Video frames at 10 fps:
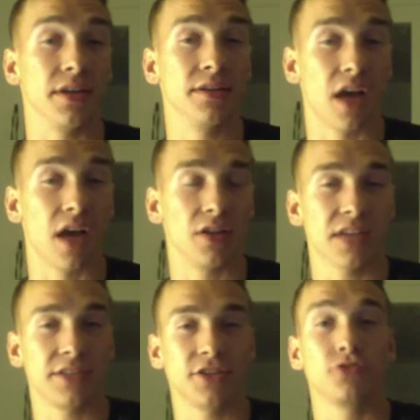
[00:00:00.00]

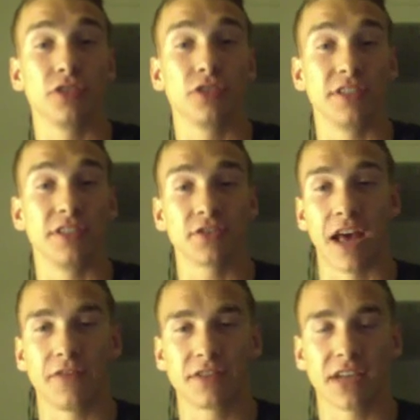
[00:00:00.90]
last year on traditional
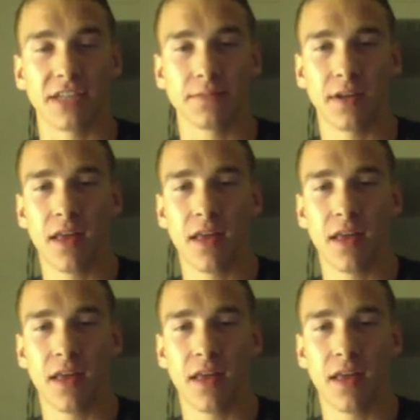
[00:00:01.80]
advertisement.